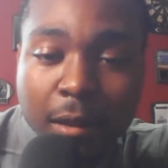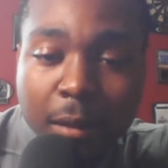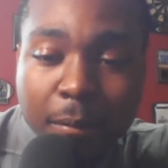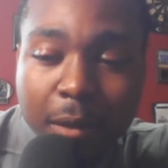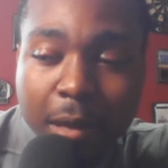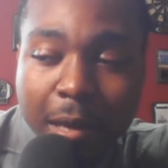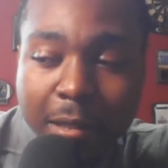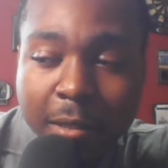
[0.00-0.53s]
Let
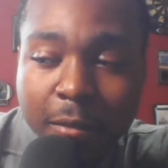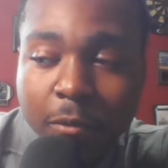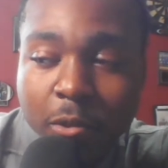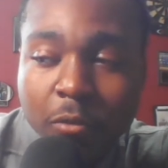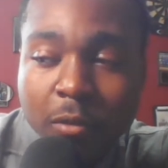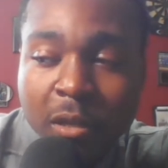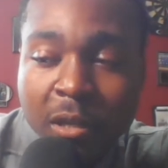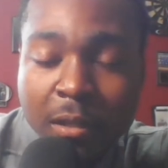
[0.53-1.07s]
me guys know
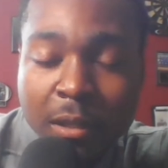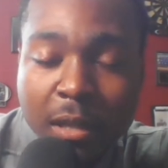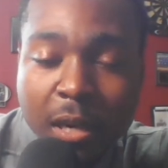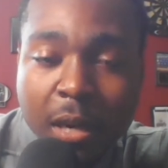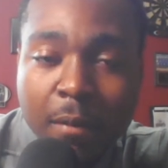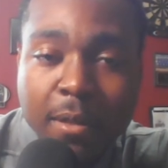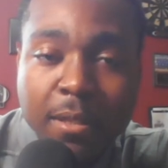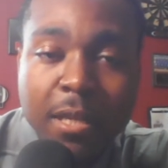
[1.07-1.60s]
what you think in the
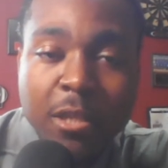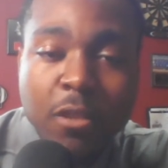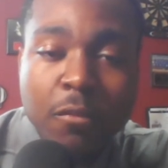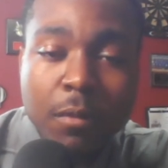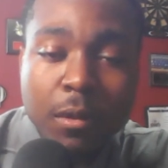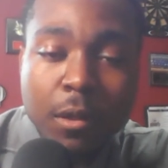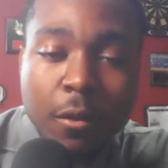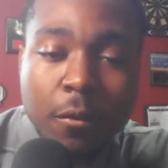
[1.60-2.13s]
comment
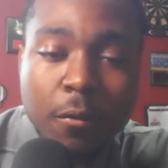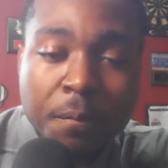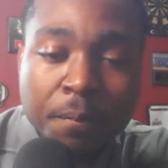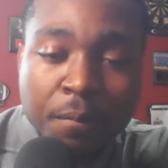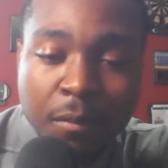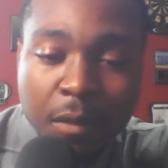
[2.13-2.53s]
section below.